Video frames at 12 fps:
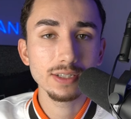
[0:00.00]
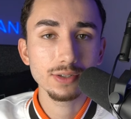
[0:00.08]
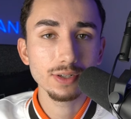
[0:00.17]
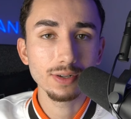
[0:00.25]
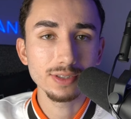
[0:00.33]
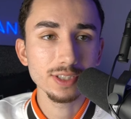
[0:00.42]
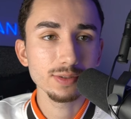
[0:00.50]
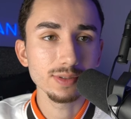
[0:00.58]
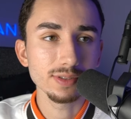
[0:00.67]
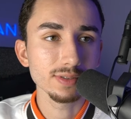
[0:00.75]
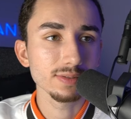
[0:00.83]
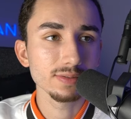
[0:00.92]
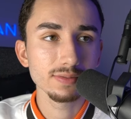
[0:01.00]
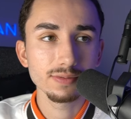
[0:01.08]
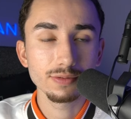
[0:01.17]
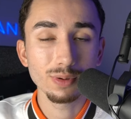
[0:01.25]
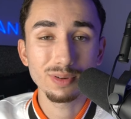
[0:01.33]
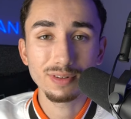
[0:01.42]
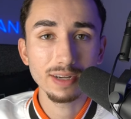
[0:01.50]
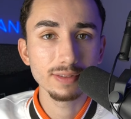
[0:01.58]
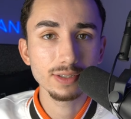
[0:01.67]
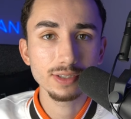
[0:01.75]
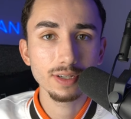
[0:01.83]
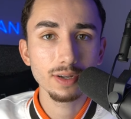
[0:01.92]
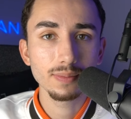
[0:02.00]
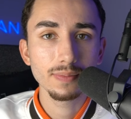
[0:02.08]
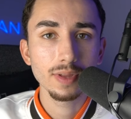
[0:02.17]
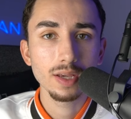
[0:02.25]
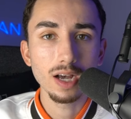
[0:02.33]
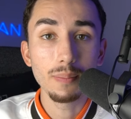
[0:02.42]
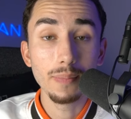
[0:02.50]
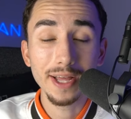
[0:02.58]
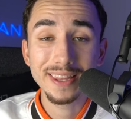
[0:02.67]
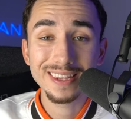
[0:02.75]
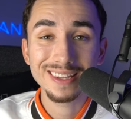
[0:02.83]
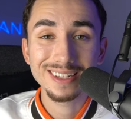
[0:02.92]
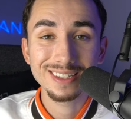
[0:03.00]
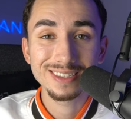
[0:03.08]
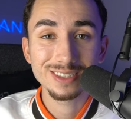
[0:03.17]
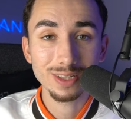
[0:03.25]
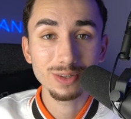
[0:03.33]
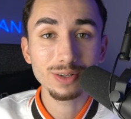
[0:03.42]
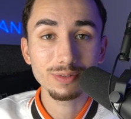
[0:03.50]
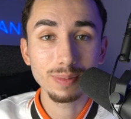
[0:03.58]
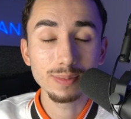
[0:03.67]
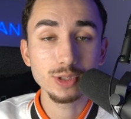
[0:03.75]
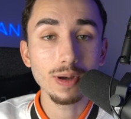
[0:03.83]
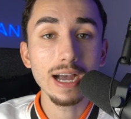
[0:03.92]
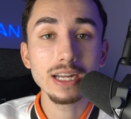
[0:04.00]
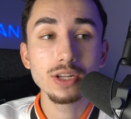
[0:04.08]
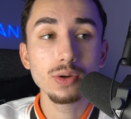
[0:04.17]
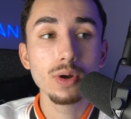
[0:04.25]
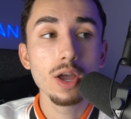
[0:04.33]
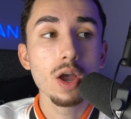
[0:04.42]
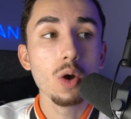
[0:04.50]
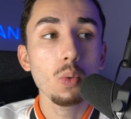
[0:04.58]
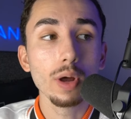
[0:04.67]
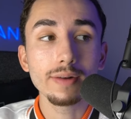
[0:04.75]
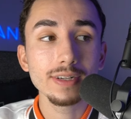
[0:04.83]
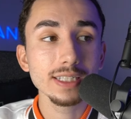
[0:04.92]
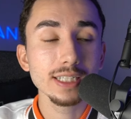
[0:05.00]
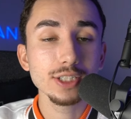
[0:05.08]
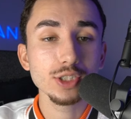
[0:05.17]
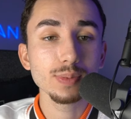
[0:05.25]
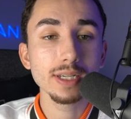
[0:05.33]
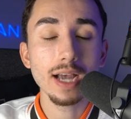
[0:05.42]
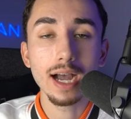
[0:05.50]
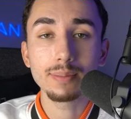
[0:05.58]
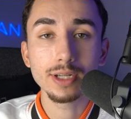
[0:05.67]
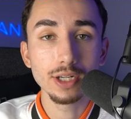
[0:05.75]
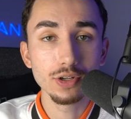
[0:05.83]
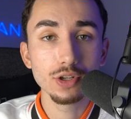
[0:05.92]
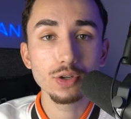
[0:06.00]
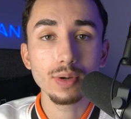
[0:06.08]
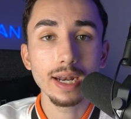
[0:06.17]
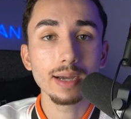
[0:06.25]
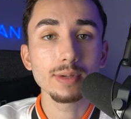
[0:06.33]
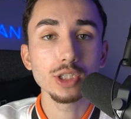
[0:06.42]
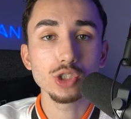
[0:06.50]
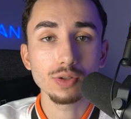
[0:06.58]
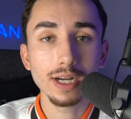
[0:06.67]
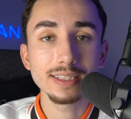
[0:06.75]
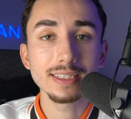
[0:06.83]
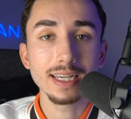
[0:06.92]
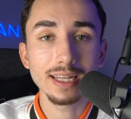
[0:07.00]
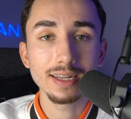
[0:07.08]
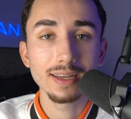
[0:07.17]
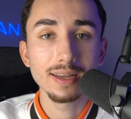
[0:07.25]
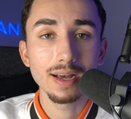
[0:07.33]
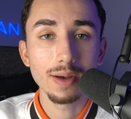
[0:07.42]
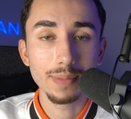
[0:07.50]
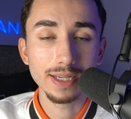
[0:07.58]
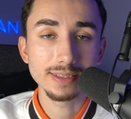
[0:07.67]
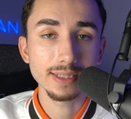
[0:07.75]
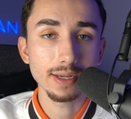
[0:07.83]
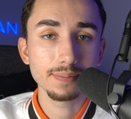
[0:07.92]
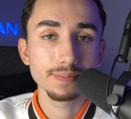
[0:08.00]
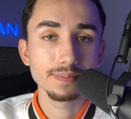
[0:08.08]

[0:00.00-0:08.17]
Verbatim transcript: hundred dollars. This was four or five years ago, a month to learn from him. So I knew whatever he teaches me, I'm going to do, and I'm going to try to get amazing at.